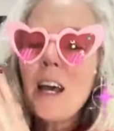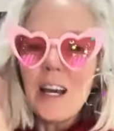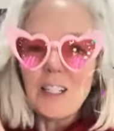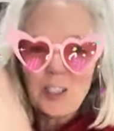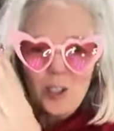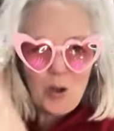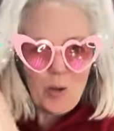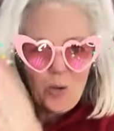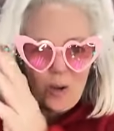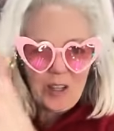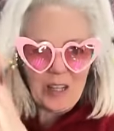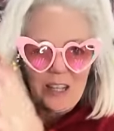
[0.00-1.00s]
And so
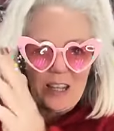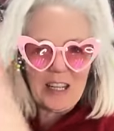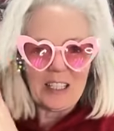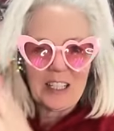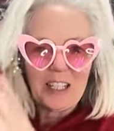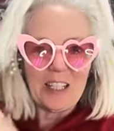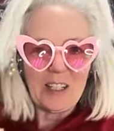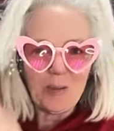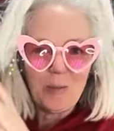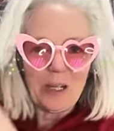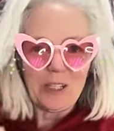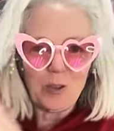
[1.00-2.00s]
one of the things I did
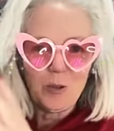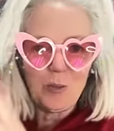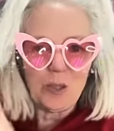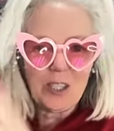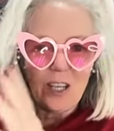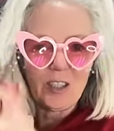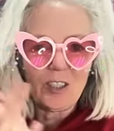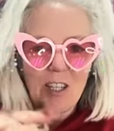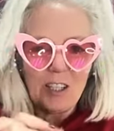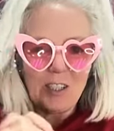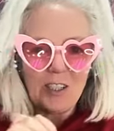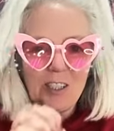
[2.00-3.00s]
in my Zoom sketch
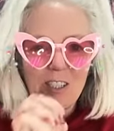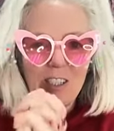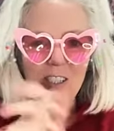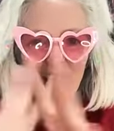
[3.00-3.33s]
sessions is